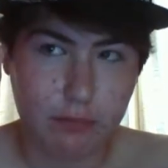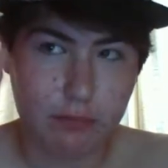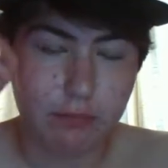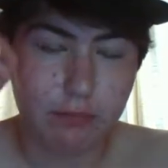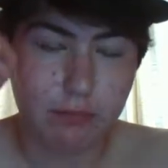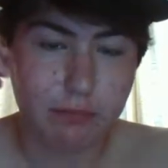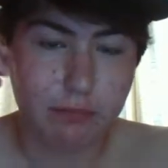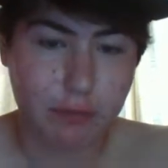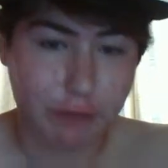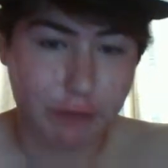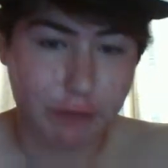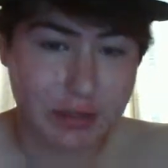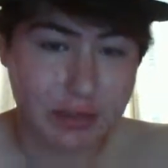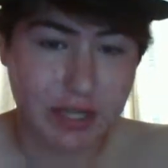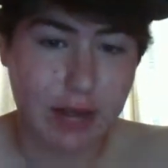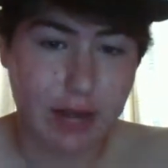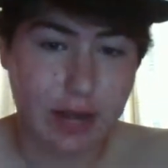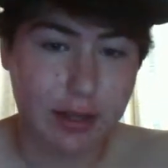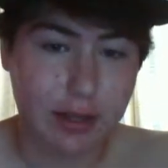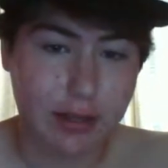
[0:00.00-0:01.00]

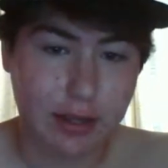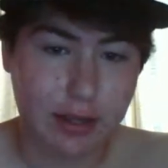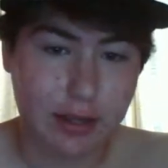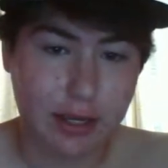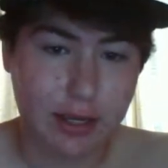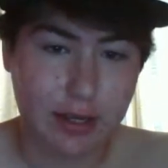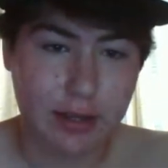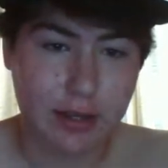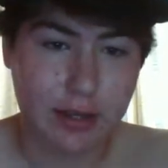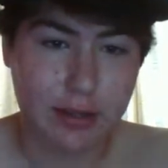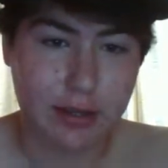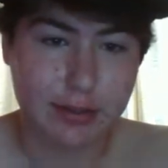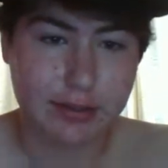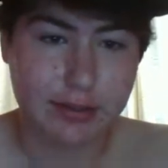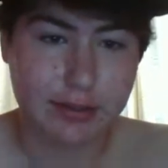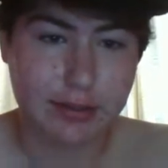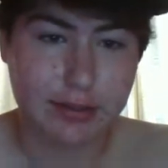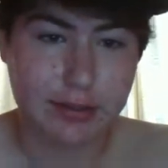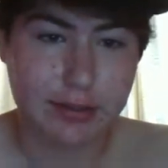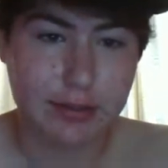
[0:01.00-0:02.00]
freestyling
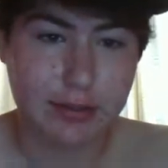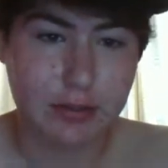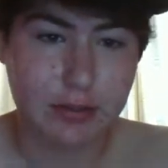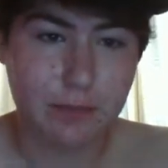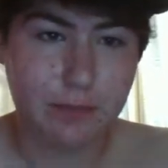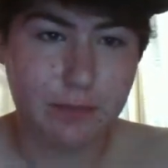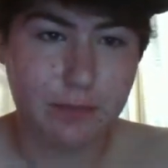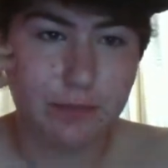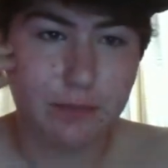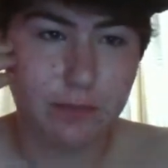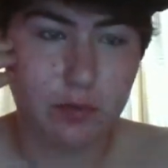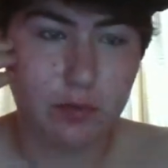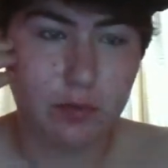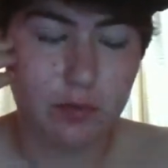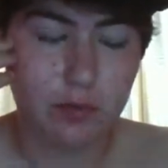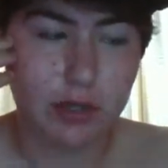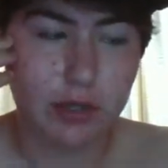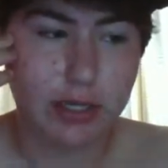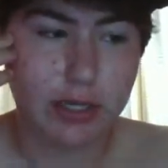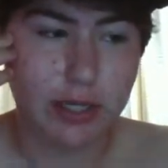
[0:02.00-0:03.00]
is
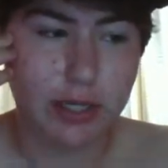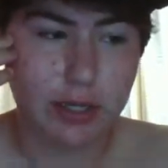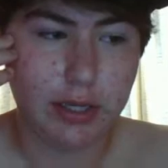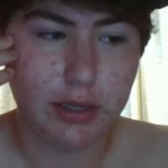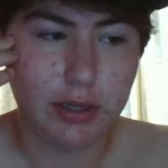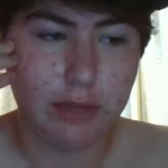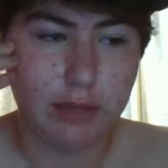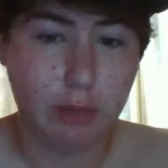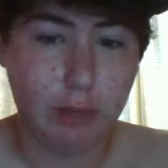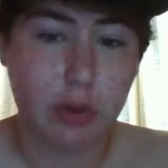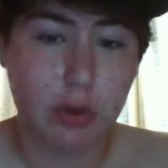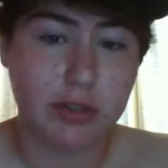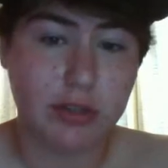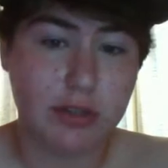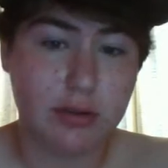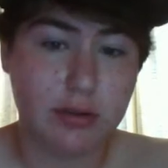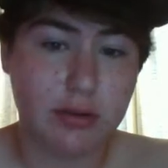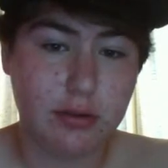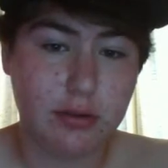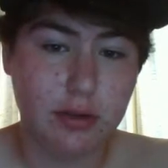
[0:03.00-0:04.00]
really important,
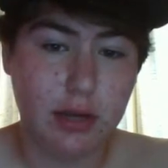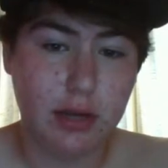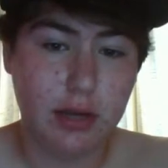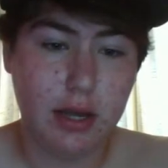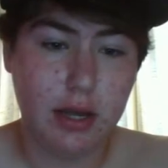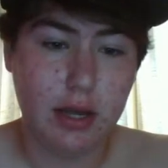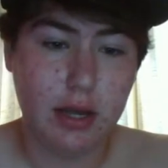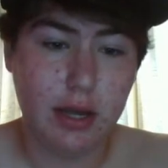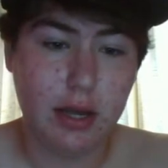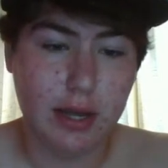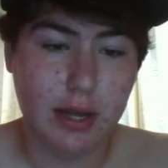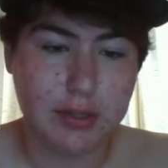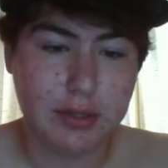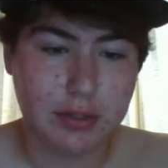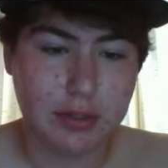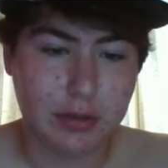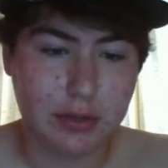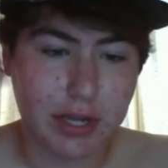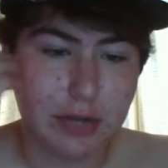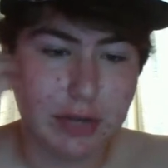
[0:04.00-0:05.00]
and so
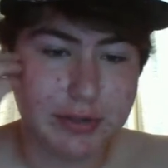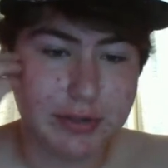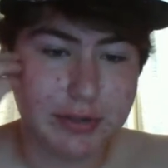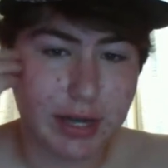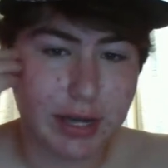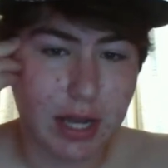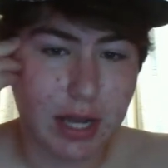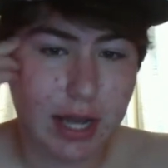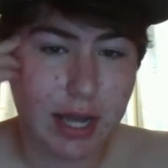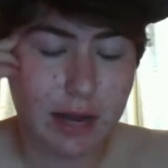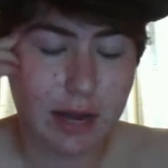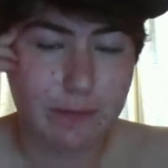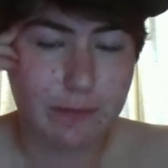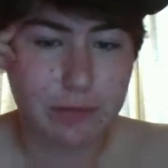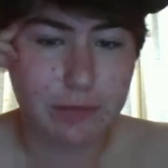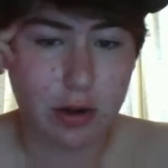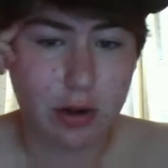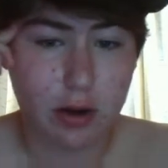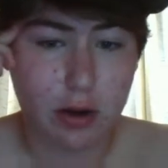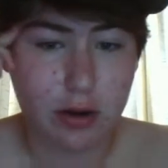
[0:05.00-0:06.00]
they use it a lot.
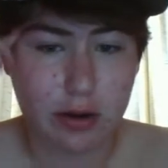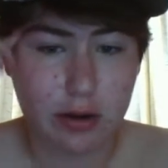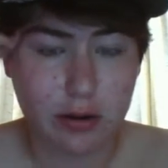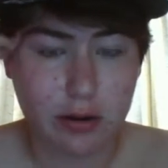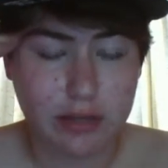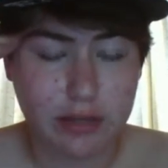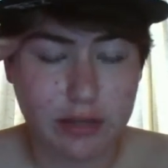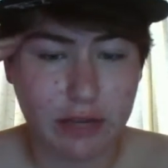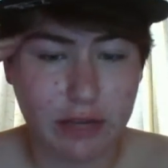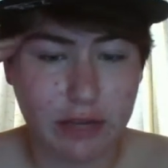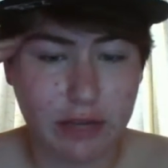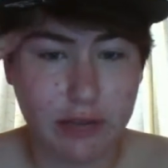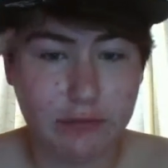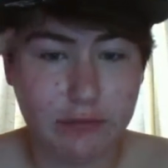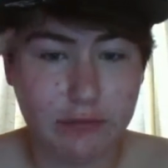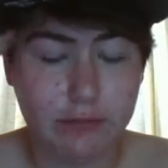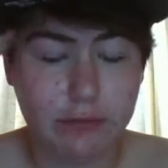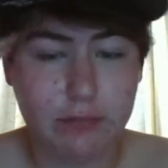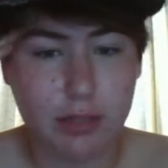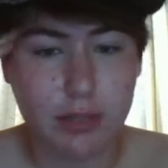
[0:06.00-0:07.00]
Definitely,
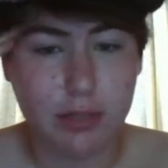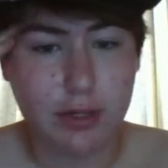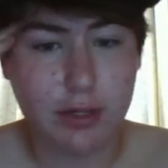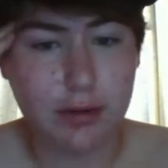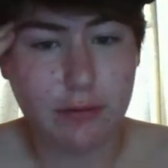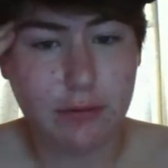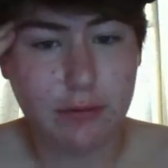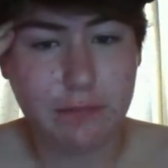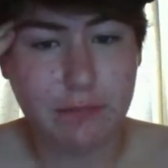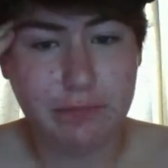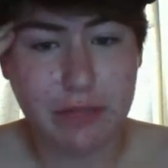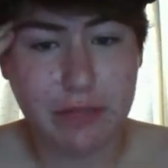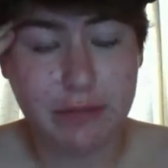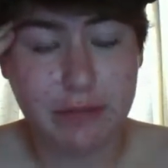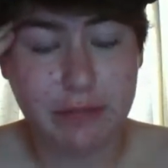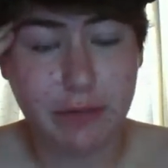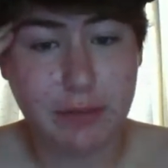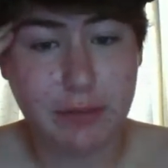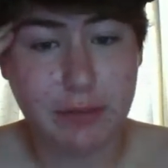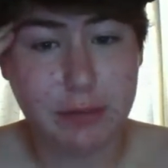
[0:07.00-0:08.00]
he
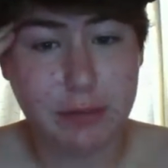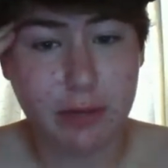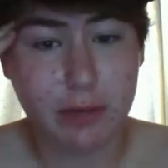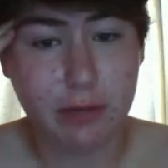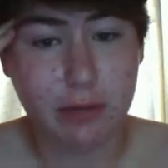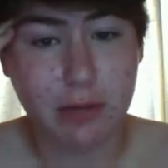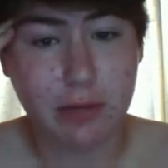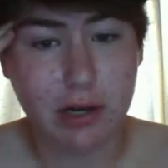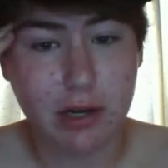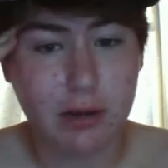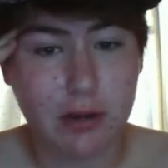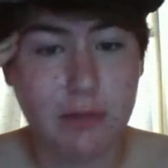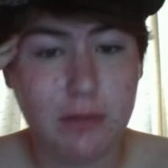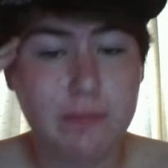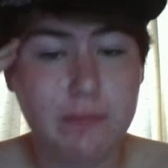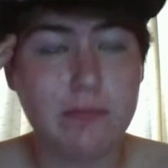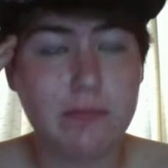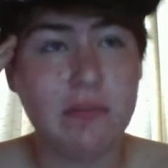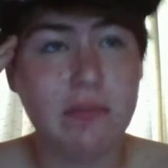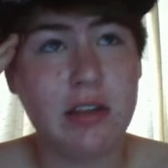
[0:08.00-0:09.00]
flips really well.
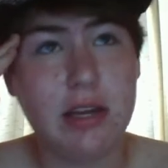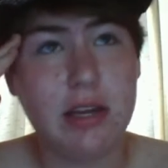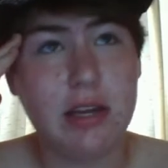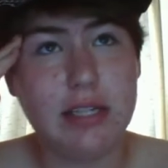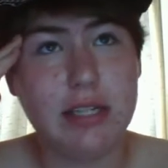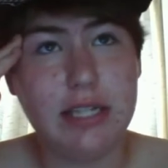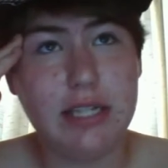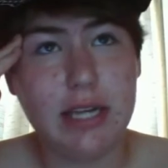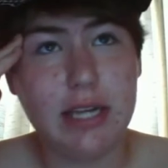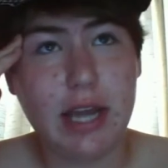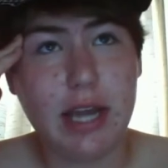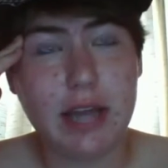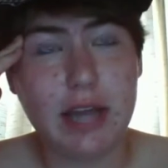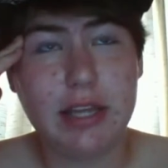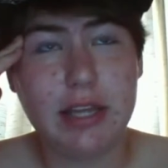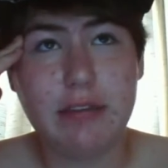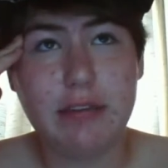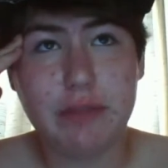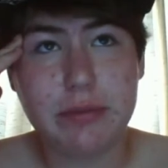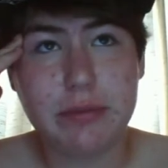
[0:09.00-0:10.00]
DNA, I think he
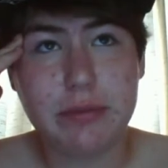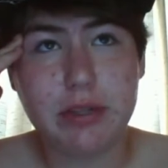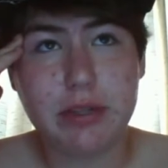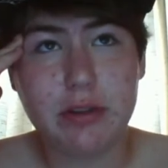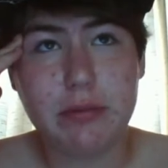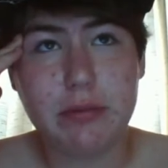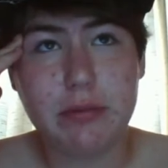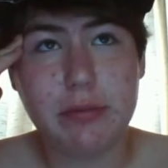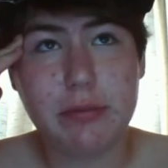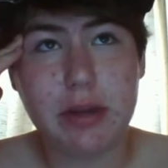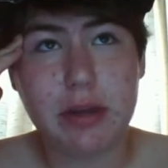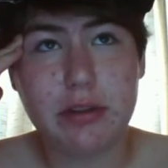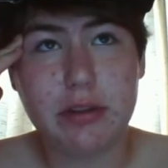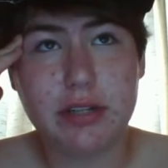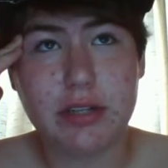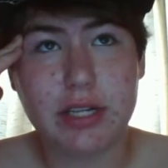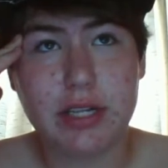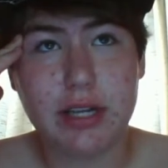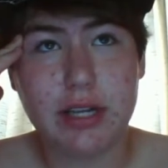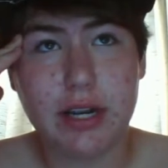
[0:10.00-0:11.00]
flips a little bit better than
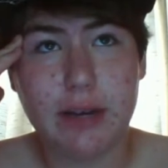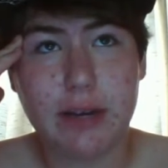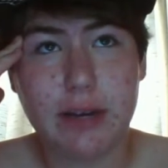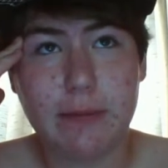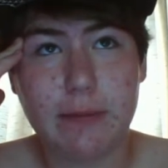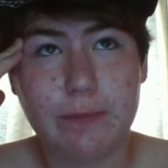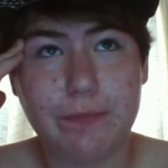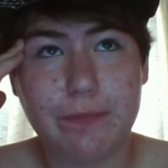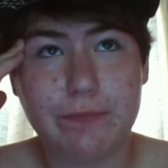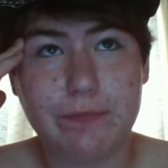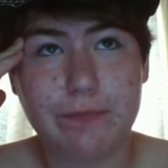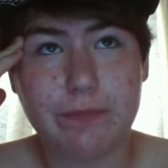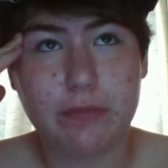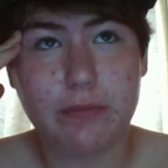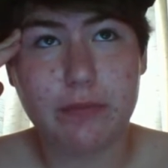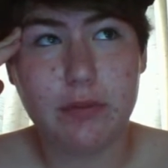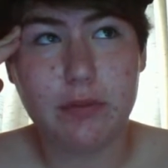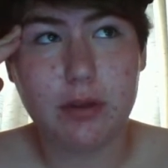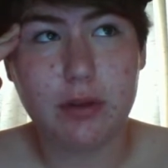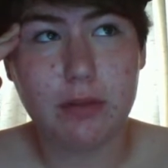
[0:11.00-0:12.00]
DNA,
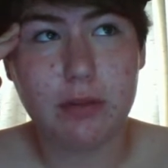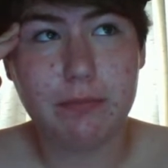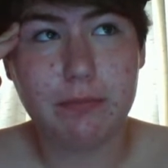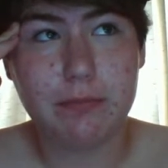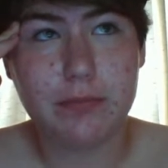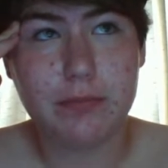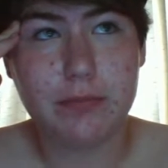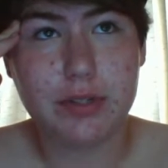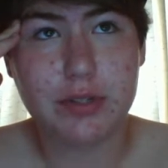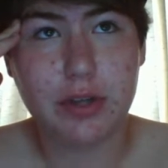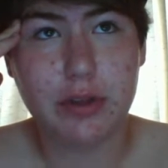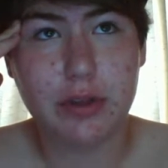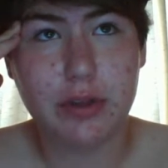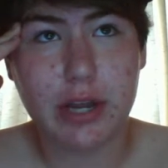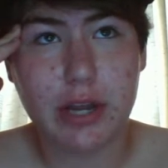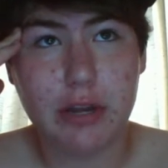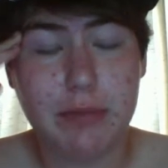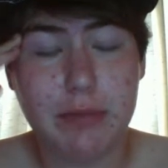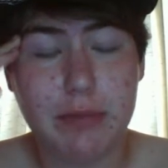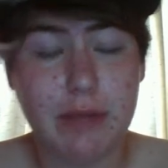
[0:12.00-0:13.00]
so that
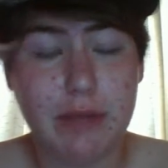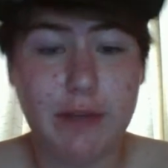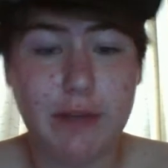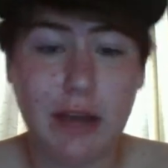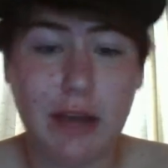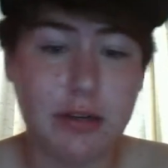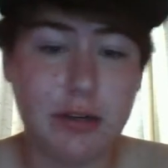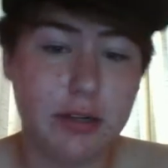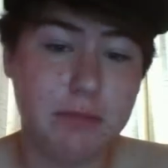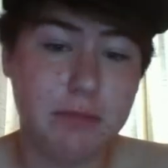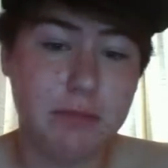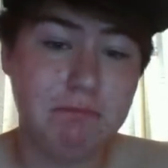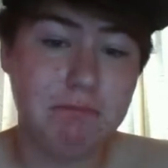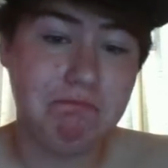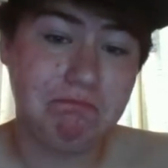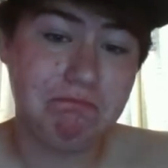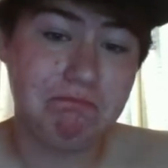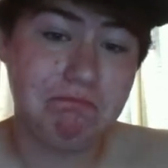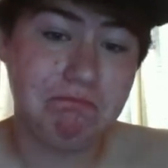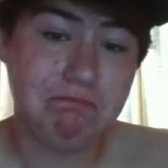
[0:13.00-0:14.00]
could be a factor.
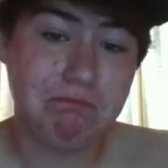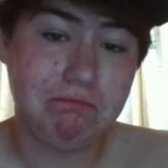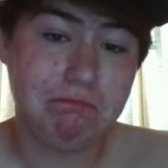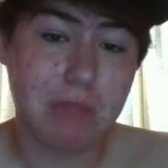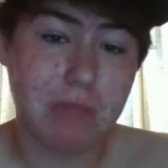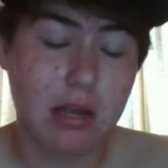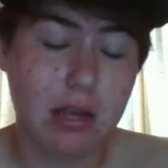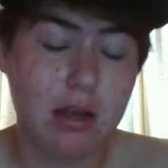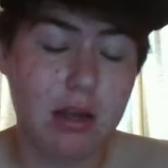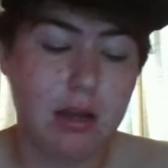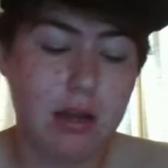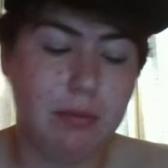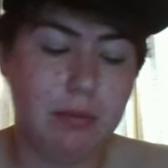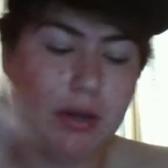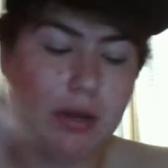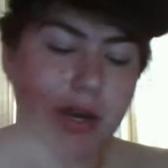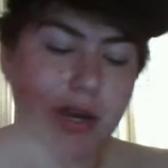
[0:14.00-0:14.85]
But in any